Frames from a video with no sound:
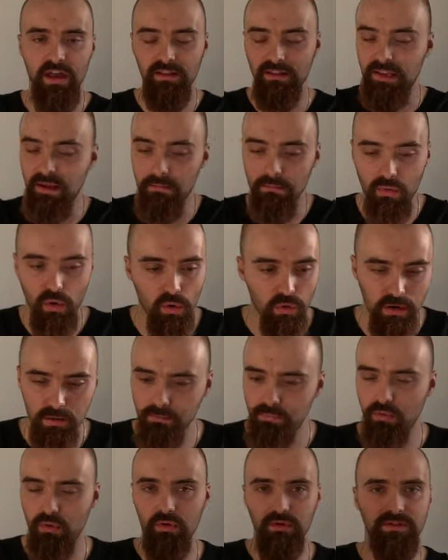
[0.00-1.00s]
They're more
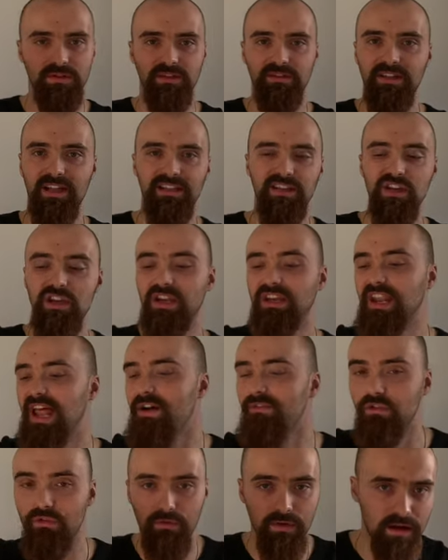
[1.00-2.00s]
important than you can
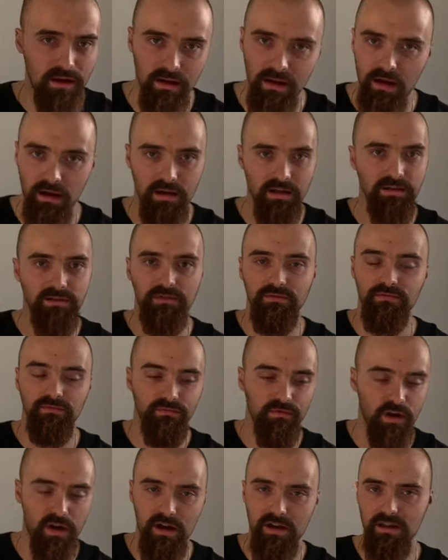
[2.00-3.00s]
ever realise,
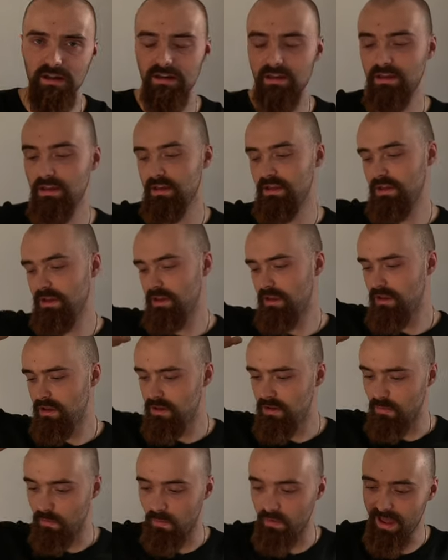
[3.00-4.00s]
right?
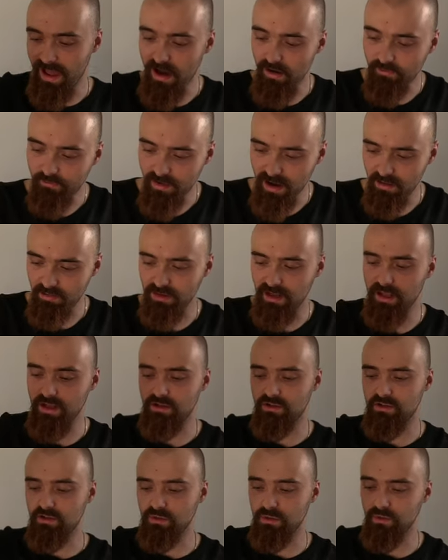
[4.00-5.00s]
Without
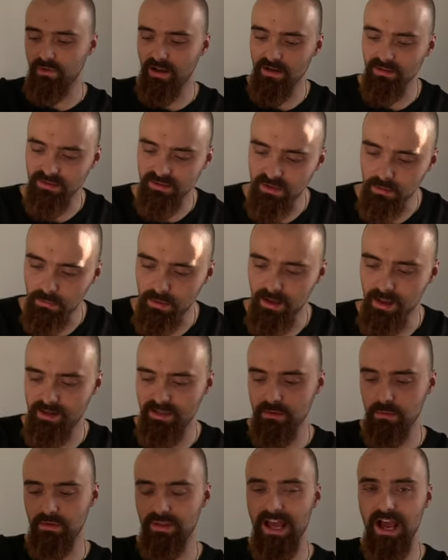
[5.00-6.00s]
foundations, without
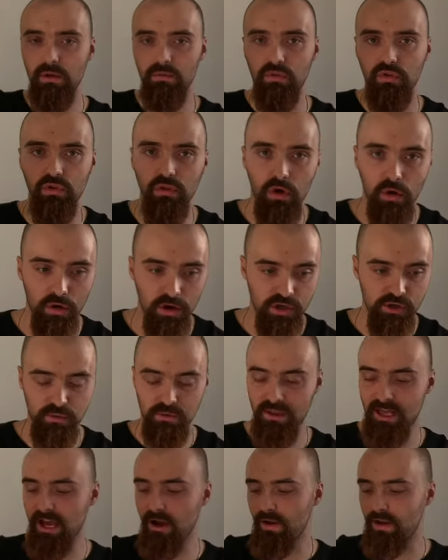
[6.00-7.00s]
stability, without knowledge,
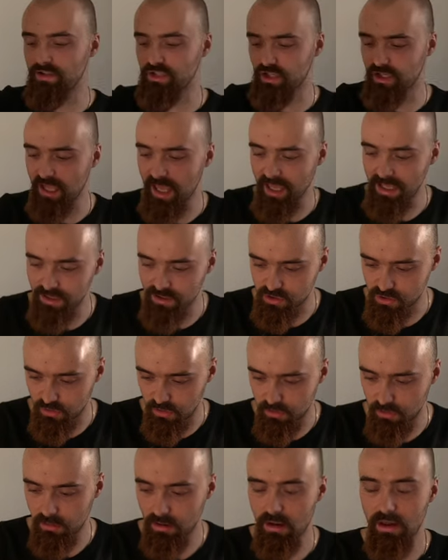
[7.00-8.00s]
without
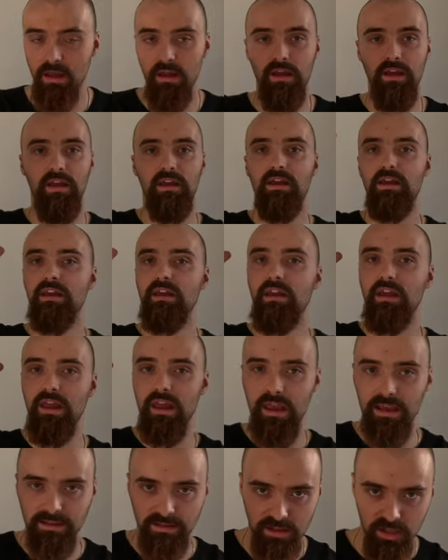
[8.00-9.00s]
education,
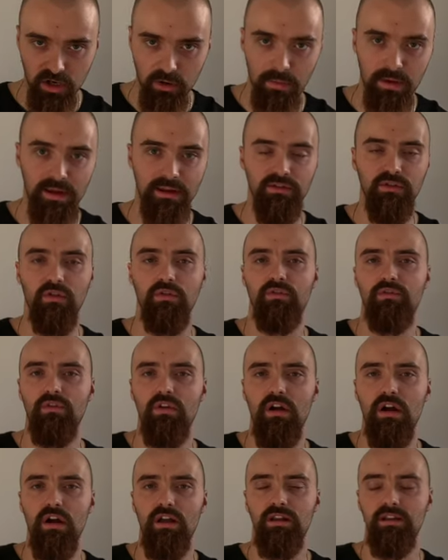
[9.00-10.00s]
it's going to be a tough
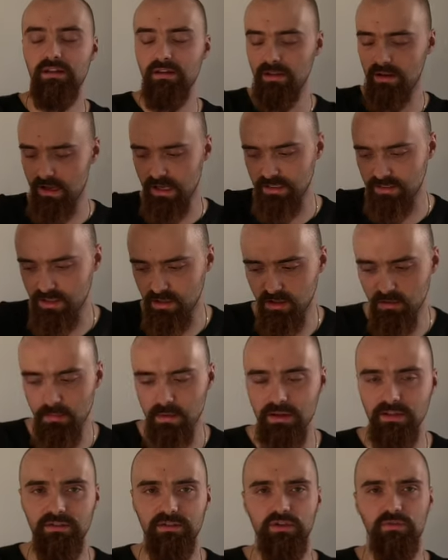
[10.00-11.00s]
ride. It's going to
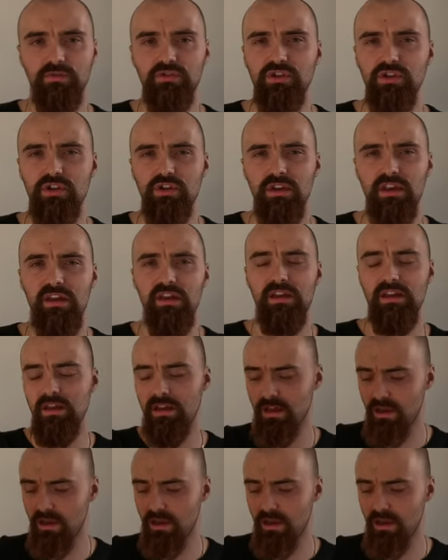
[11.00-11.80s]
be a tough journey,